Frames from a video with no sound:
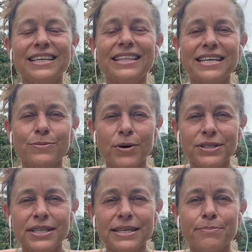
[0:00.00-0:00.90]
That's part
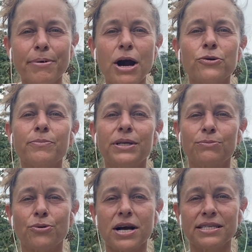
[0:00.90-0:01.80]
of the empowerment
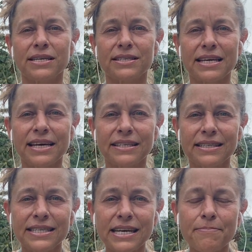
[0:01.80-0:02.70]
process, and
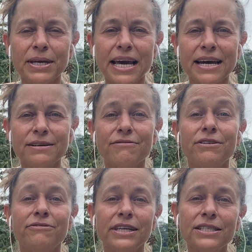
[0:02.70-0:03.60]
stepping out of the
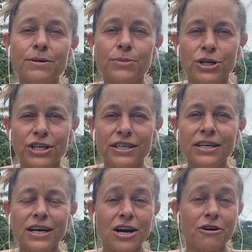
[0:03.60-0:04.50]
victimhood
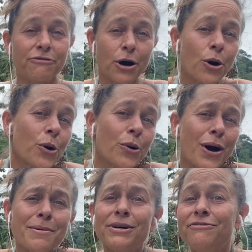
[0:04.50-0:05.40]
of, oh,
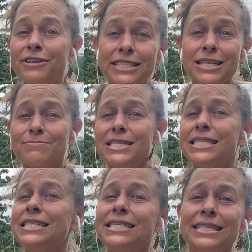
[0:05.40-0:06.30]
I'm a victim to
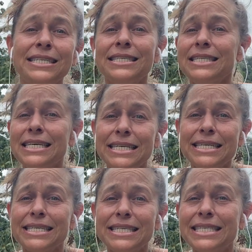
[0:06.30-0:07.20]
this
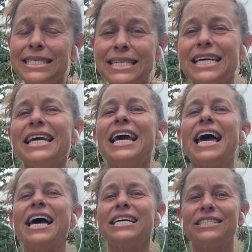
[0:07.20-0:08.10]
disease,
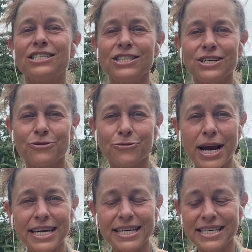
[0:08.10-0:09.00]
and
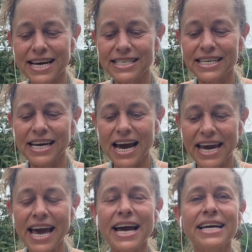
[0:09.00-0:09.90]
recognizing I
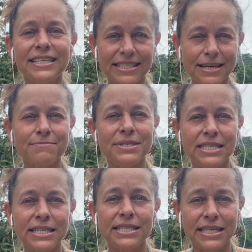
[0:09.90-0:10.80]
had some
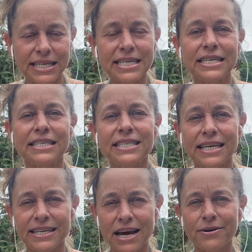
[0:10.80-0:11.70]
dis-ease
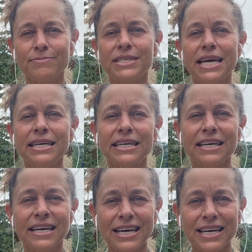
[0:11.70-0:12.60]
and now I'm
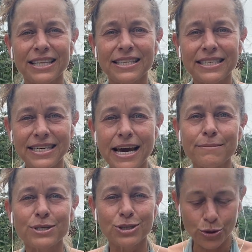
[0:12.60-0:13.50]
taking the
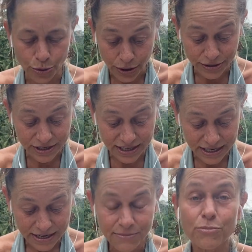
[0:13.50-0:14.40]
steps towards
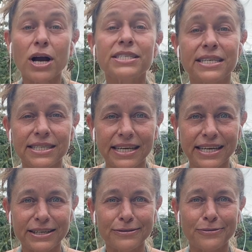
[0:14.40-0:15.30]
processing
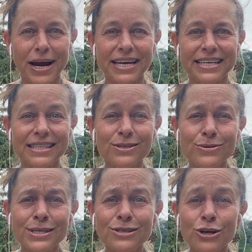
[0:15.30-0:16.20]
it, right? This
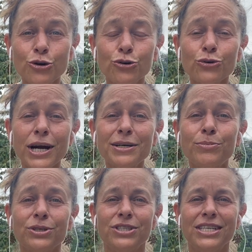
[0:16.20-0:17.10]
was an
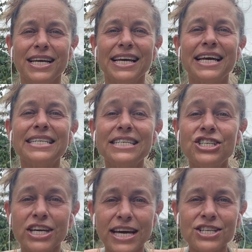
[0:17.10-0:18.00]
incredible
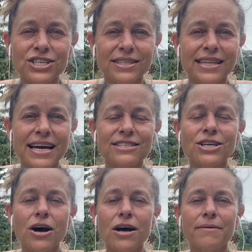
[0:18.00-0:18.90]
initiation that
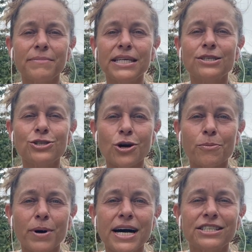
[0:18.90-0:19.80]
taught me so
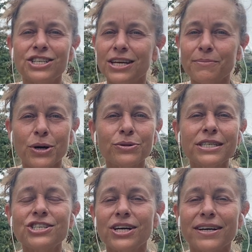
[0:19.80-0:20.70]
much, and I'm only
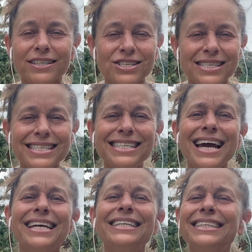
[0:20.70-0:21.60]
sharing just a
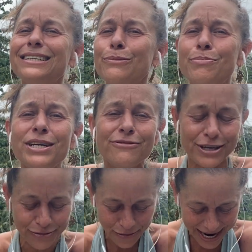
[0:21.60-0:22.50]
tiny little bit of
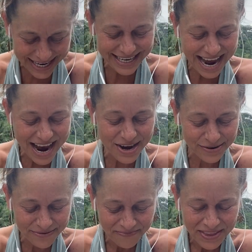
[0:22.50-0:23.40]
it right now.